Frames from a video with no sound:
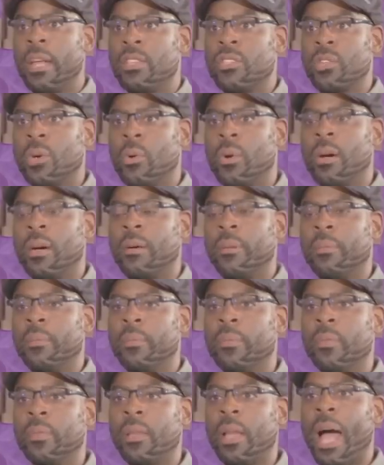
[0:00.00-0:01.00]
And so
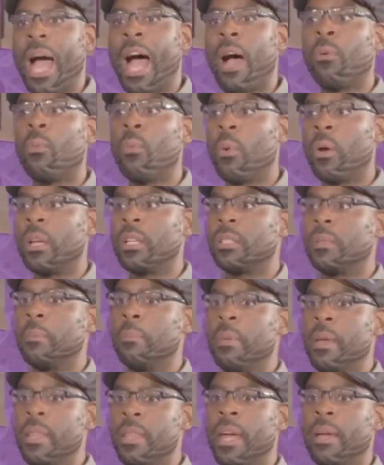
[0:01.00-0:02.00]
I wanted to
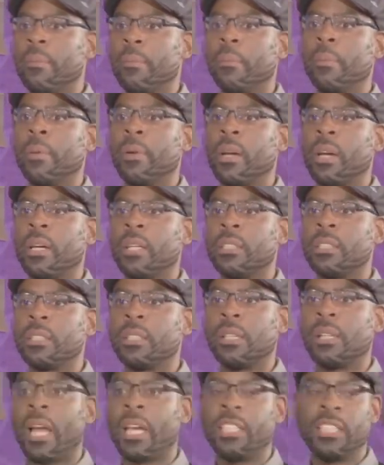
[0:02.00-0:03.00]
be that because,
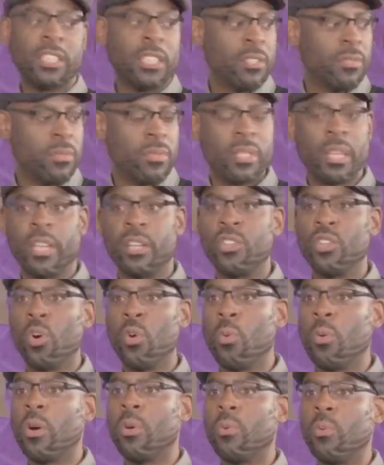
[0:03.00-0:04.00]
like Jennifer was saying, no
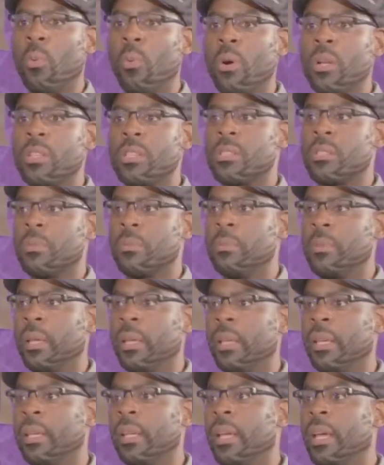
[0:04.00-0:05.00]
one wants to
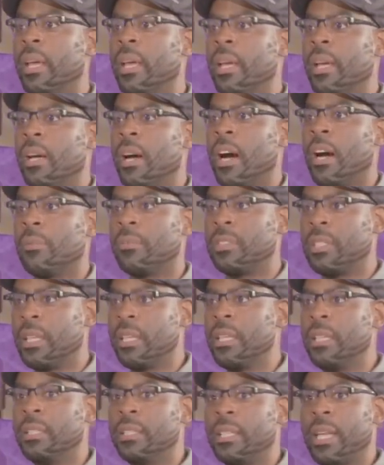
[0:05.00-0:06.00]
be
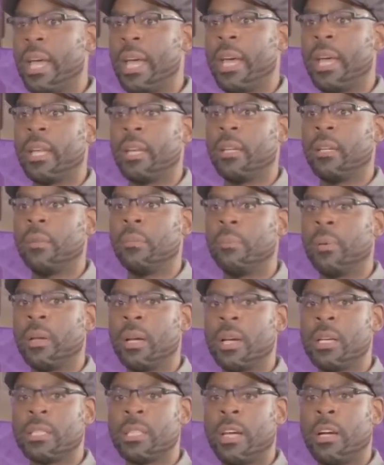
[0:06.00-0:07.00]
teased. And
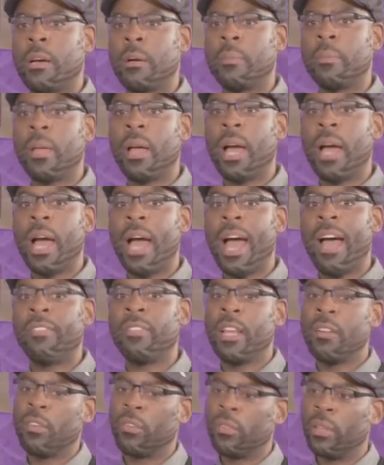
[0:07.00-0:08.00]
because I
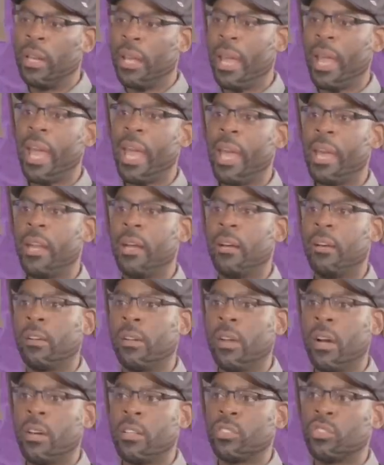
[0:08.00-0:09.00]
never really had
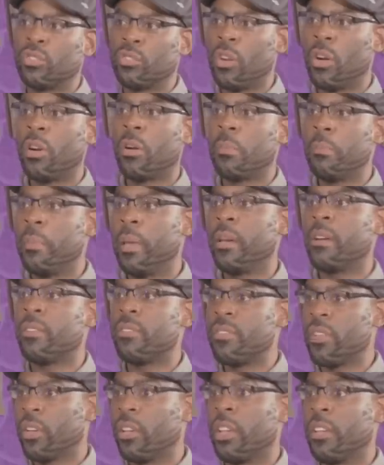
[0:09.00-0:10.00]
a strong male
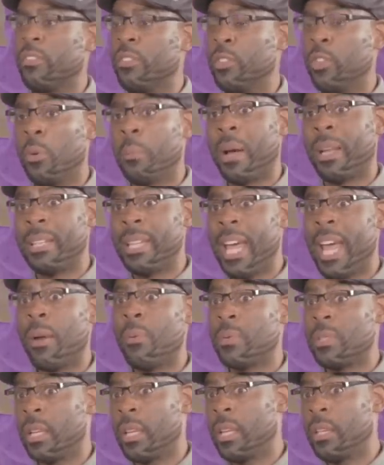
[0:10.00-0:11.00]
figure, even though my dad
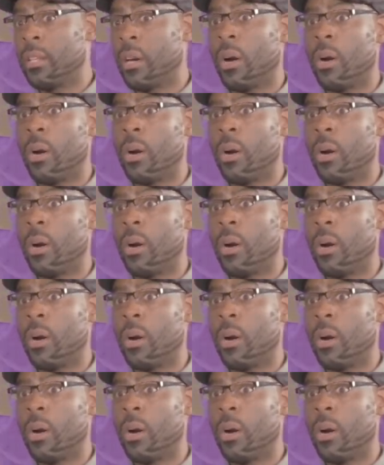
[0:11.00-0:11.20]
was in the